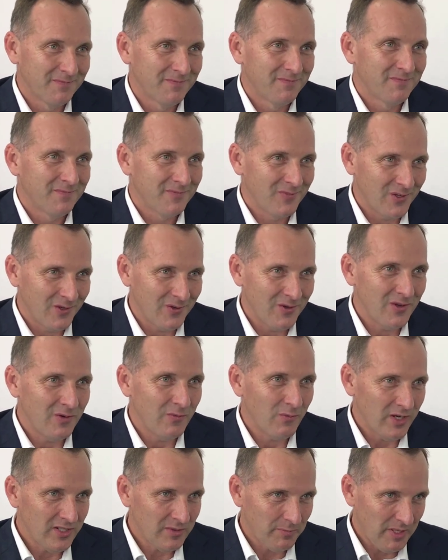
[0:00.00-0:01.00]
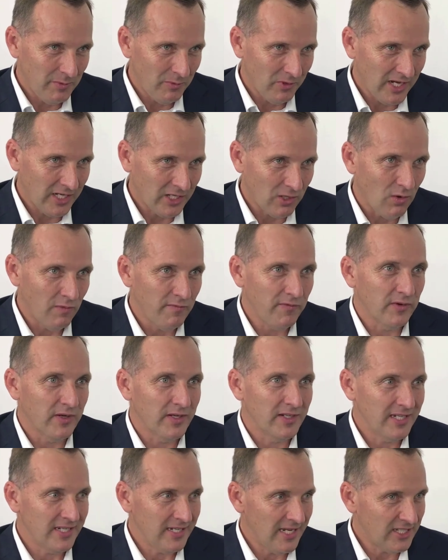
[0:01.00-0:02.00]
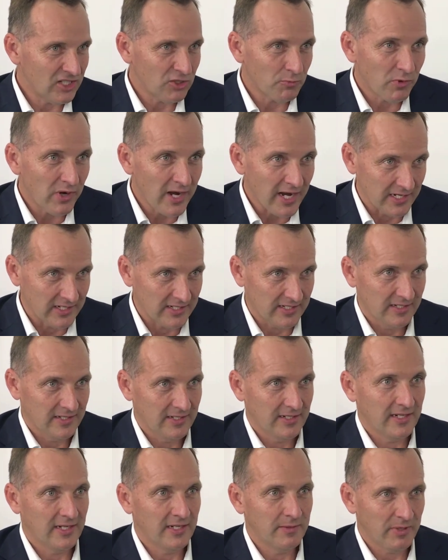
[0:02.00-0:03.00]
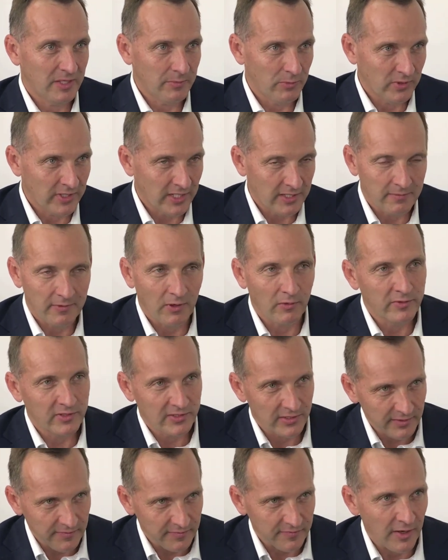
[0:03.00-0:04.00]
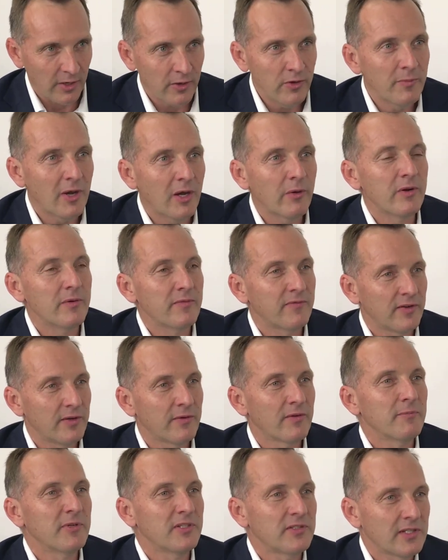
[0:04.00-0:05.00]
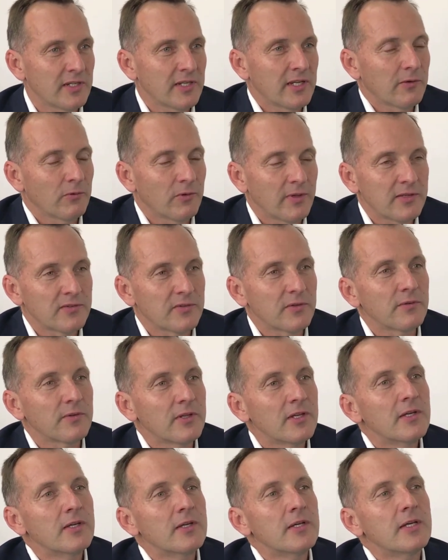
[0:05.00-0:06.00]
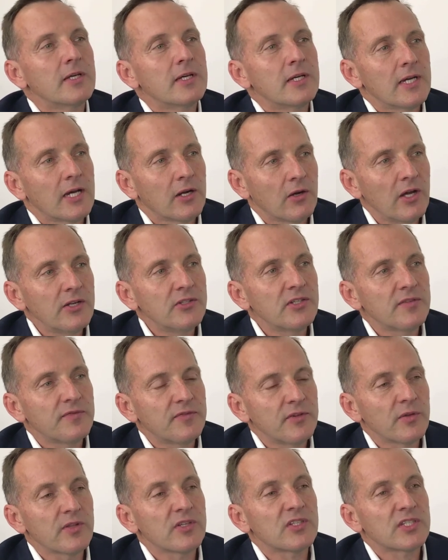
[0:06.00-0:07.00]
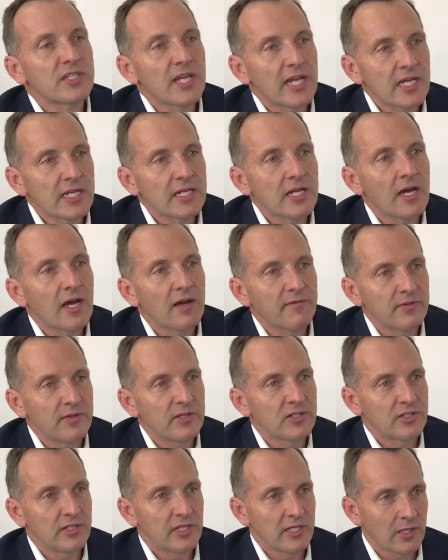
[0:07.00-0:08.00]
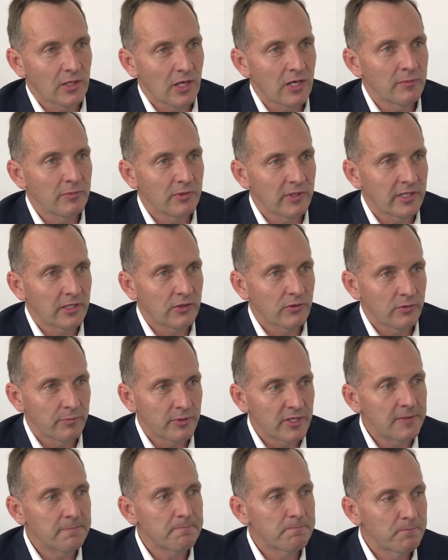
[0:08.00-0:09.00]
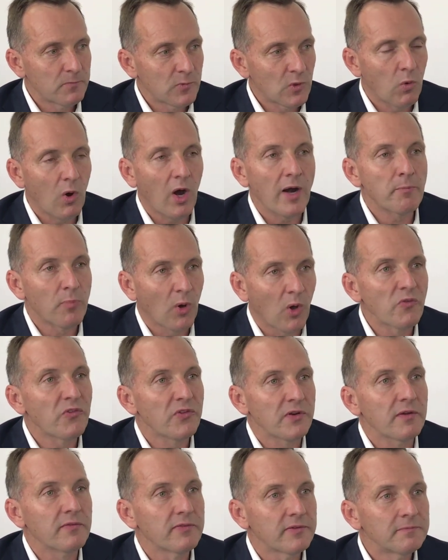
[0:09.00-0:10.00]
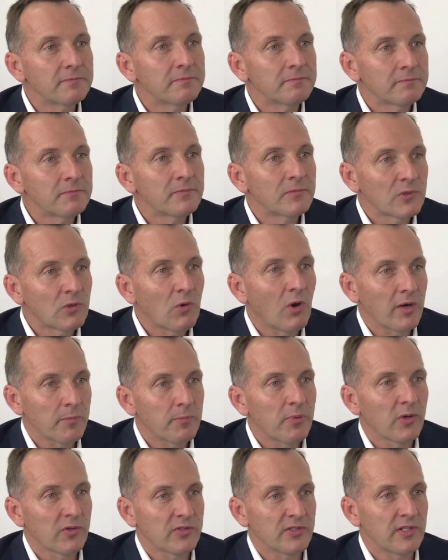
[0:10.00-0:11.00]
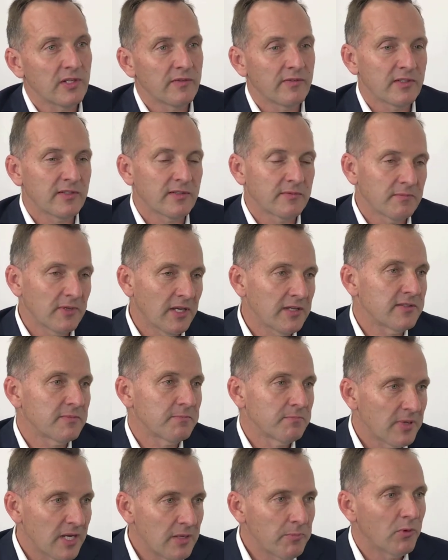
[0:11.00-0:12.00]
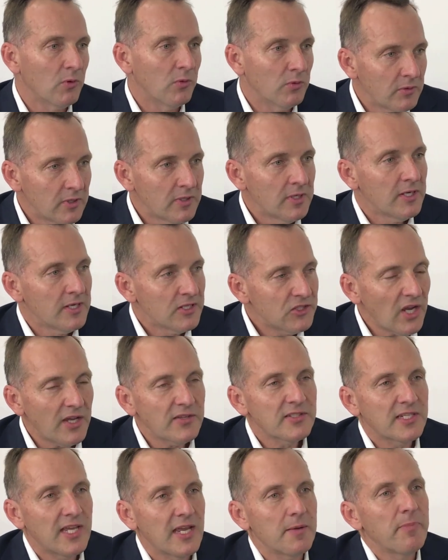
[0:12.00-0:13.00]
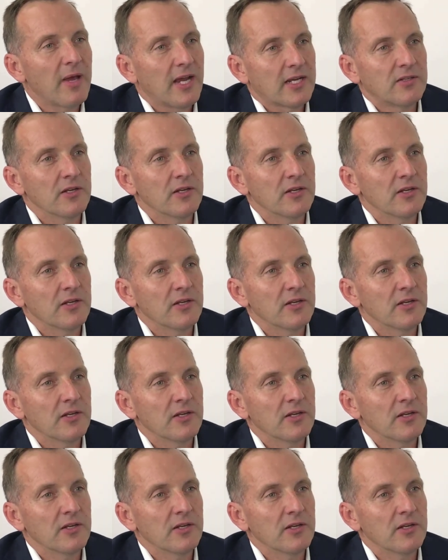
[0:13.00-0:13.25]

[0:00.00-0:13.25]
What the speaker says: You know, once people get confident, it spreads, and people get obviously FOMO and fear of missing out and all that sort of. And I just feel the second half of this year globally could be quite positive as people just get back to